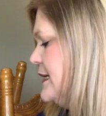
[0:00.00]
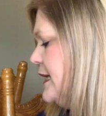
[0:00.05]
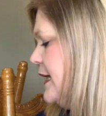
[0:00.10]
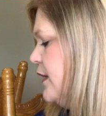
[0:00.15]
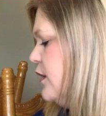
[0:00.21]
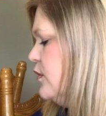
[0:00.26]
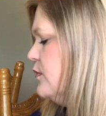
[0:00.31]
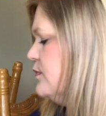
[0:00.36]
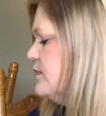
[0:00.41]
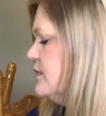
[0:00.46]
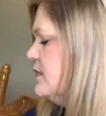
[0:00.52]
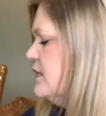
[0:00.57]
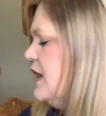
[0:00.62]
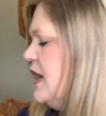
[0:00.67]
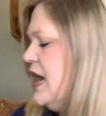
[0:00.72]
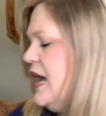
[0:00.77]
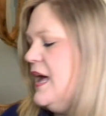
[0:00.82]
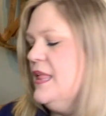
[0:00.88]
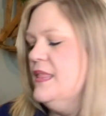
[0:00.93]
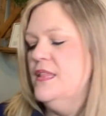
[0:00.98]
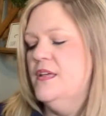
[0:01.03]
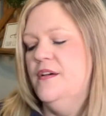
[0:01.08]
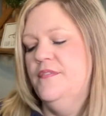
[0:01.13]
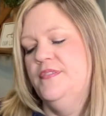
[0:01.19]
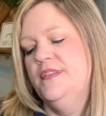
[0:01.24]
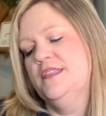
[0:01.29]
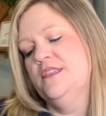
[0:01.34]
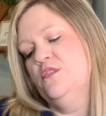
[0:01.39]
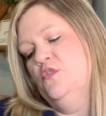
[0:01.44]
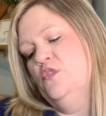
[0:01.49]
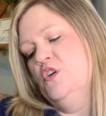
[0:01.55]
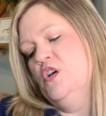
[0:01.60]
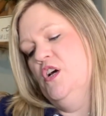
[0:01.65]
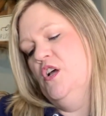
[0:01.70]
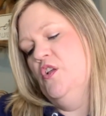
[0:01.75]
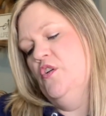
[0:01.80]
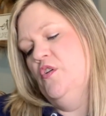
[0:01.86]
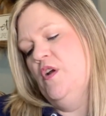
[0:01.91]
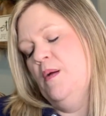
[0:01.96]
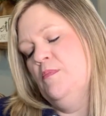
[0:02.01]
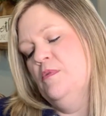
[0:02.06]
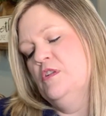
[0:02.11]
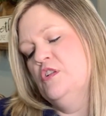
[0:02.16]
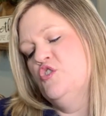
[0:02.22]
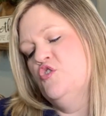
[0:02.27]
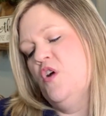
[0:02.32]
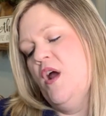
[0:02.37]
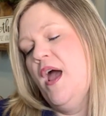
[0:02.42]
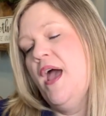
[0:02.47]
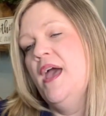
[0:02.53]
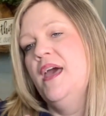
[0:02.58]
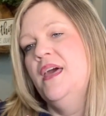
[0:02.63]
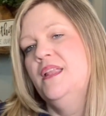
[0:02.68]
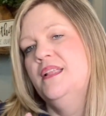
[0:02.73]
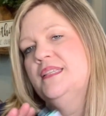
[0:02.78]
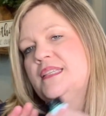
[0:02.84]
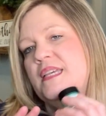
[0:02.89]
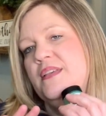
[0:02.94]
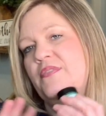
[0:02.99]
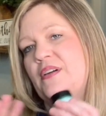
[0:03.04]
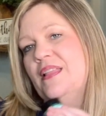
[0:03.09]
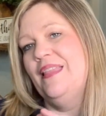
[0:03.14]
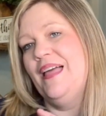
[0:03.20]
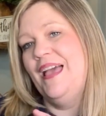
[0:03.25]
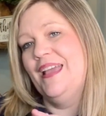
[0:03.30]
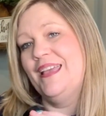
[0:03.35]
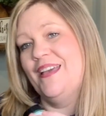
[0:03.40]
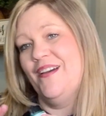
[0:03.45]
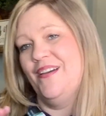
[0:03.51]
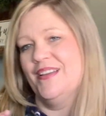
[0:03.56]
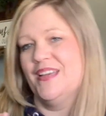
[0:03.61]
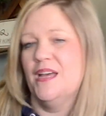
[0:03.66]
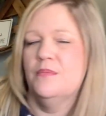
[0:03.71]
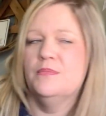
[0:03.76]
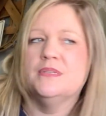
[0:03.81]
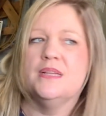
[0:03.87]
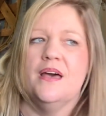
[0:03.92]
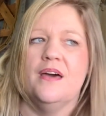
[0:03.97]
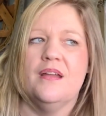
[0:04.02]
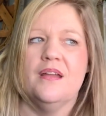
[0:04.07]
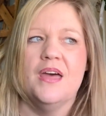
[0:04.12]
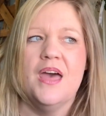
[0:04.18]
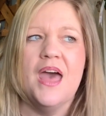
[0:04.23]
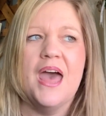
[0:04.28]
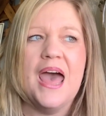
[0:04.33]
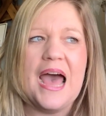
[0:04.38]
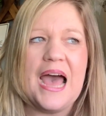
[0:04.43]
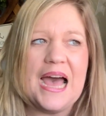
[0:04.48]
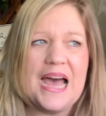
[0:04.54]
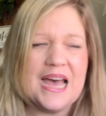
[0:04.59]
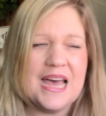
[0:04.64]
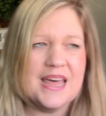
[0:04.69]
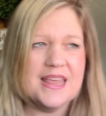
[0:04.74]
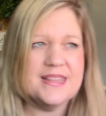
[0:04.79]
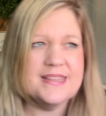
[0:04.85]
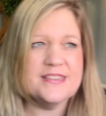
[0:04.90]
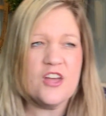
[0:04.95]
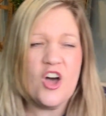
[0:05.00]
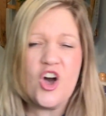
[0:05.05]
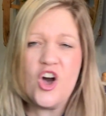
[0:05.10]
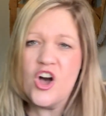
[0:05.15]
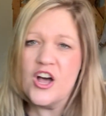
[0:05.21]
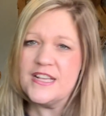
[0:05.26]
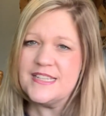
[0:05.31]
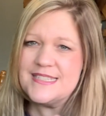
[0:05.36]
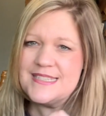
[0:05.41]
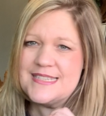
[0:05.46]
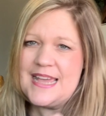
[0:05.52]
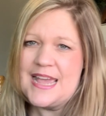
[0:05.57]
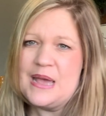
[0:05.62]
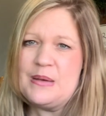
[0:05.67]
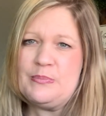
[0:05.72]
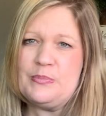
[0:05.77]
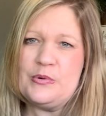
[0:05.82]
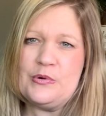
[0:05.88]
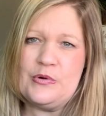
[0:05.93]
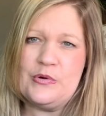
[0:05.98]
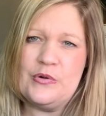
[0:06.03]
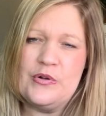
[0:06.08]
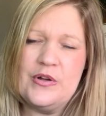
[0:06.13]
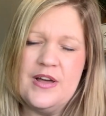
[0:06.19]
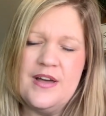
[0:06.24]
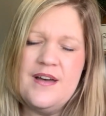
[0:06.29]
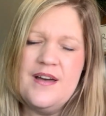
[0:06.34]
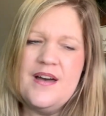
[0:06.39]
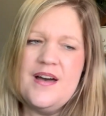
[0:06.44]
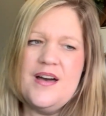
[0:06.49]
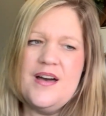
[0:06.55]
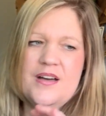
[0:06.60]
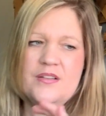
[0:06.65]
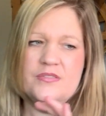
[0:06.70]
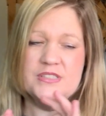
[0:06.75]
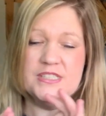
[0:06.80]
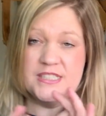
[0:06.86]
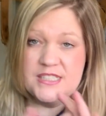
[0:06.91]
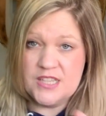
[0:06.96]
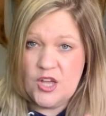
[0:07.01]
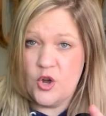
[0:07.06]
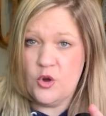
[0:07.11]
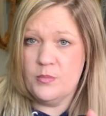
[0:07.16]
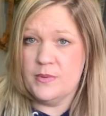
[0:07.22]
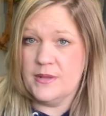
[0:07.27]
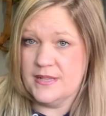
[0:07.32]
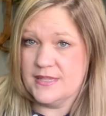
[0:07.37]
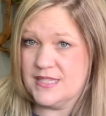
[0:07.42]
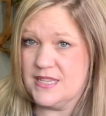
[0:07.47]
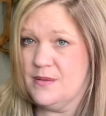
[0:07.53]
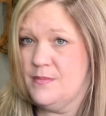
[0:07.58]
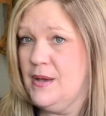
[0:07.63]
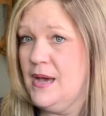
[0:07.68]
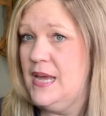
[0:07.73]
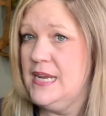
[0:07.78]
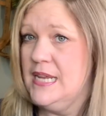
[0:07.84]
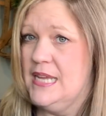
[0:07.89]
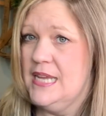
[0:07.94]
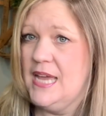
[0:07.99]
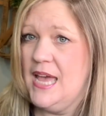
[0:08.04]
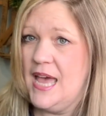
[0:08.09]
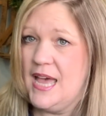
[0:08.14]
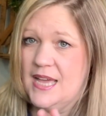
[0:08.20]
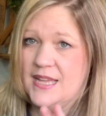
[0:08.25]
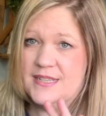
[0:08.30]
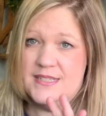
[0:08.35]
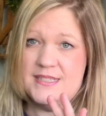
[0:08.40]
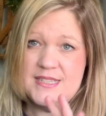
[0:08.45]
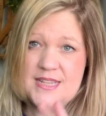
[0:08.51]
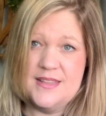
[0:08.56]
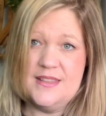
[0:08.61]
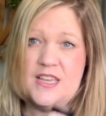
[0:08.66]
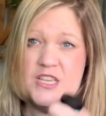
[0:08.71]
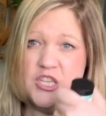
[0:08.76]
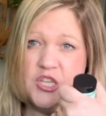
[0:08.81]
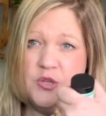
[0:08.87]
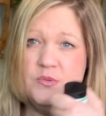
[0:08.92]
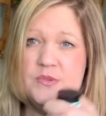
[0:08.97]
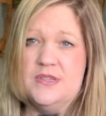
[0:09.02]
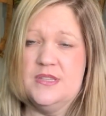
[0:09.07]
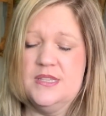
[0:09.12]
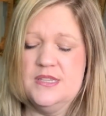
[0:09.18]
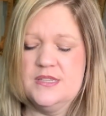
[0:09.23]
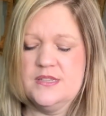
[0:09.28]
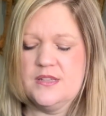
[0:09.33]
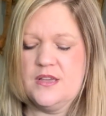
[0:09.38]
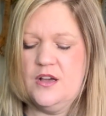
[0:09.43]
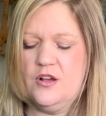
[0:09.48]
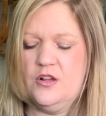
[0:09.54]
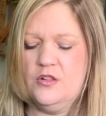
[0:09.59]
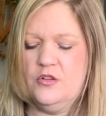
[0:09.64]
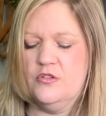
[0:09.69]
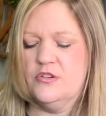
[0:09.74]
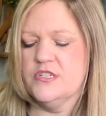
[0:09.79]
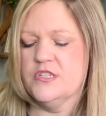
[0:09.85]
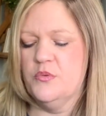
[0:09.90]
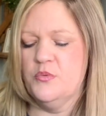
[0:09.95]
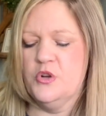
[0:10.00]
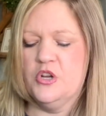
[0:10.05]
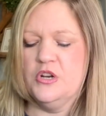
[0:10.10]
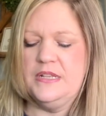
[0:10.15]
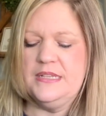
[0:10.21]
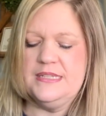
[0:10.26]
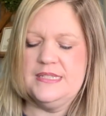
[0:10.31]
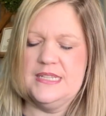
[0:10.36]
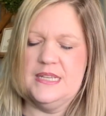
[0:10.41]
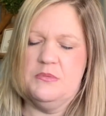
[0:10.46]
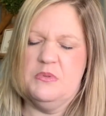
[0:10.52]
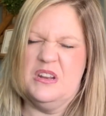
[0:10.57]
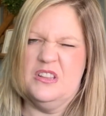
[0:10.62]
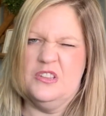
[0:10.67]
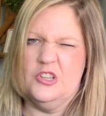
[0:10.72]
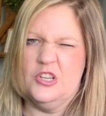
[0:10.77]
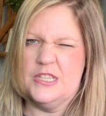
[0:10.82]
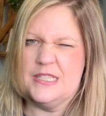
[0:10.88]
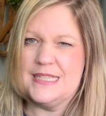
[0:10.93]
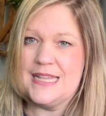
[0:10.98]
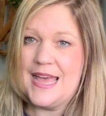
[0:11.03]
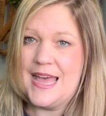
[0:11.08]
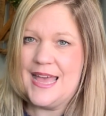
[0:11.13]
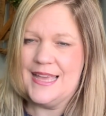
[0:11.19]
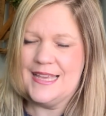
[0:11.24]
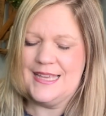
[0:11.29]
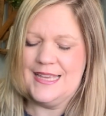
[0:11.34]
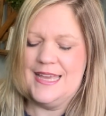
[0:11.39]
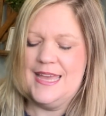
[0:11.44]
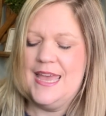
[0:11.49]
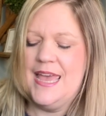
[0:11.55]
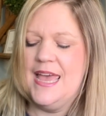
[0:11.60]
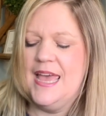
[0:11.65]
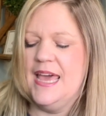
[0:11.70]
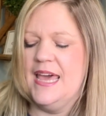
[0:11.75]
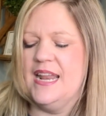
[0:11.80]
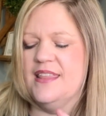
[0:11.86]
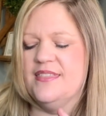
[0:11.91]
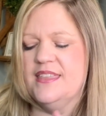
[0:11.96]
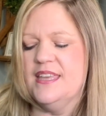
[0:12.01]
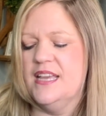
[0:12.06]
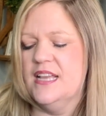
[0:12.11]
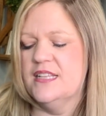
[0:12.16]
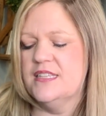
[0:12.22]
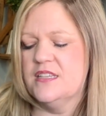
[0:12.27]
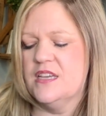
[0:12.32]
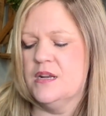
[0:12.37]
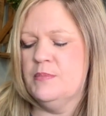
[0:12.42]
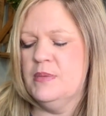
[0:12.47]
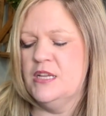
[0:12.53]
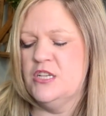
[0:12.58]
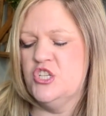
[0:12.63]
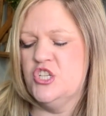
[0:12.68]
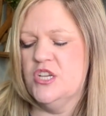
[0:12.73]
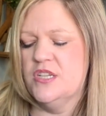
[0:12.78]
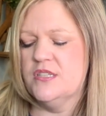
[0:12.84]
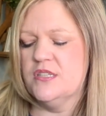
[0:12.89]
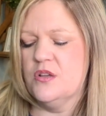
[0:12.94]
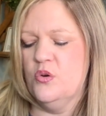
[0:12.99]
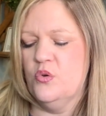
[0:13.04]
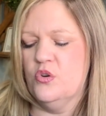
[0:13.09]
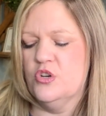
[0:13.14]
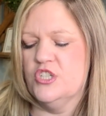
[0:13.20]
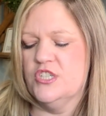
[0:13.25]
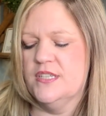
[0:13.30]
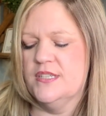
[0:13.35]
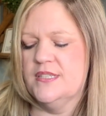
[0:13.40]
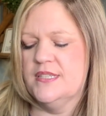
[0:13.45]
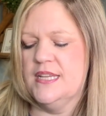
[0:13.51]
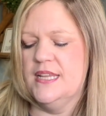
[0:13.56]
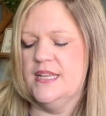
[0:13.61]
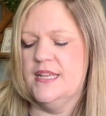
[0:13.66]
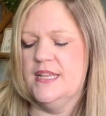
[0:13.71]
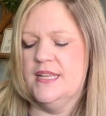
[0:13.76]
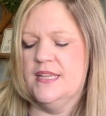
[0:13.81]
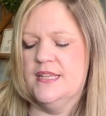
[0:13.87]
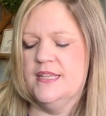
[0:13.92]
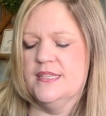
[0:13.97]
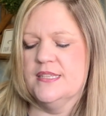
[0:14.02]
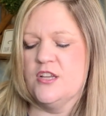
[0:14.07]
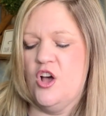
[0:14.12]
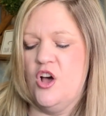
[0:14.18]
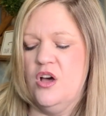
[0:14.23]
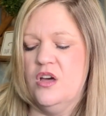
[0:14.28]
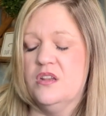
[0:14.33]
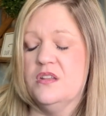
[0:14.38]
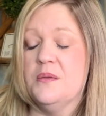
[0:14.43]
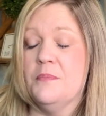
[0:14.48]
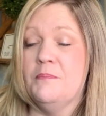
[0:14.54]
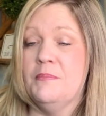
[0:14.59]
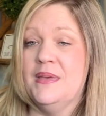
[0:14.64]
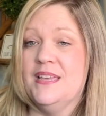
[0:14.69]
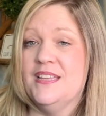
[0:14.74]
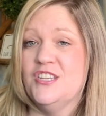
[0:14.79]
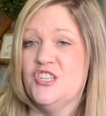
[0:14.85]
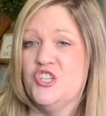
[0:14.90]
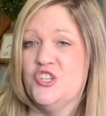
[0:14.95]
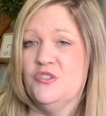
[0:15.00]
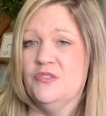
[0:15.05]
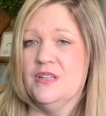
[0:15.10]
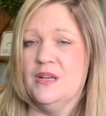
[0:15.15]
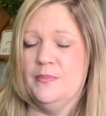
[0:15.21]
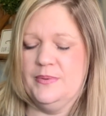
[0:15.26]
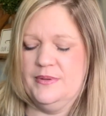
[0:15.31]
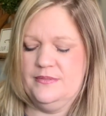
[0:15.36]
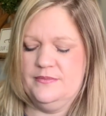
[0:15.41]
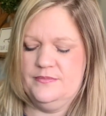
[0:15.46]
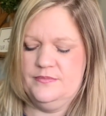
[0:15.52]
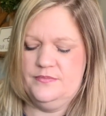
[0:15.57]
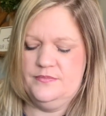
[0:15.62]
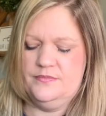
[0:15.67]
Now, I love this little color. I'm gonna try it and see if I like how it comes out. I saw a sample of a soap that somebody had said they used this color, so we're gonna see what it looks like. And I think it's gonna be just gorgeous. It is called Mint Julep.